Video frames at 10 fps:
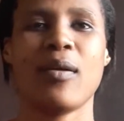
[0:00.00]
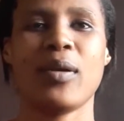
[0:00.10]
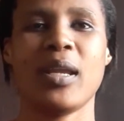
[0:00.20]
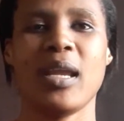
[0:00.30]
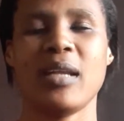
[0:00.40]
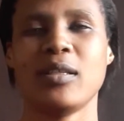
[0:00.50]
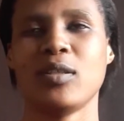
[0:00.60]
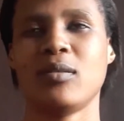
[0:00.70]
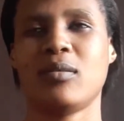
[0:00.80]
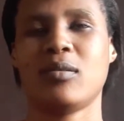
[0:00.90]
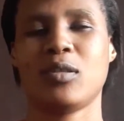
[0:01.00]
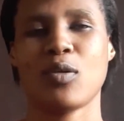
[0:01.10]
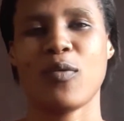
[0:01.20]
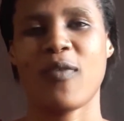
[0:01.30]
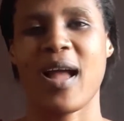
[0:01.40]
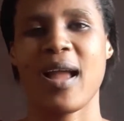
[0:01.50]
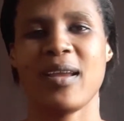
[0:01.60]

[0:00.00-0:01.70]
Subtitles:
Okay, and so far